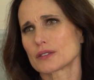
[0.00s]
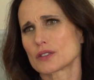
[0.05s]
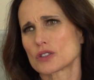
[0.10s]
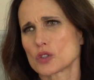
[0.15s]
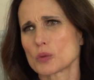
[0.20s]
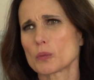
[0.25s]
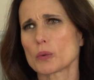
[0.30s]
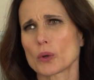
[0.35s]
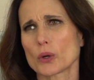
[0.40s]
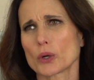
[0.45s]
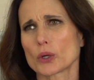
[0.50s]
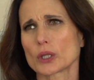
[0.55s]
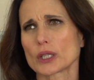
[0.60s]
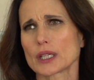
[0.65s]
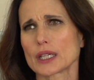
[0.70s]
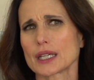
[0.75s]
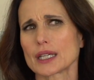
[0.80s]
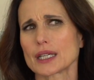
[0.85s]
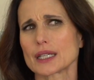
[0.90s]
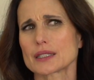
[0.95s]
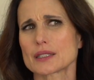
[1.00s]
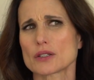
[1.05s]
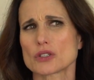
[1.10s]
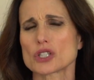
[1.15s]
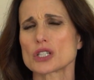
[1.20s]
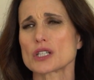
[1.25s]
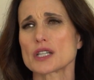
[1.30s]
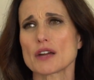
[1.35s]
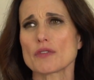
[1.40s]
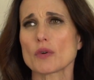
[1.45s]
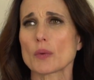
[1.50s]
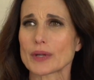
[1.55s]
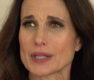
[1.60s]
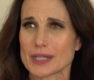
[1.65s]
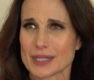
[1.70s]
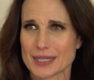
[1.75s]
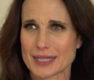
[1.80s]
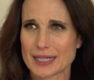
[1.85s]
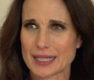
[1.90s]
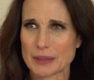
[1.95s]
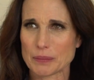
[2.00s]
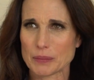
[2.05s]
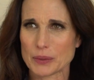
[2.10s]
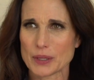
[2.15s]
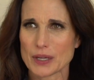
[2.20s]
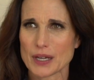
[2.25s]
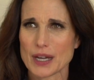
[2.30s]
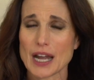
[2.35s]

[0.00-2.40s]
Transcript: super early, so she never went to sleep.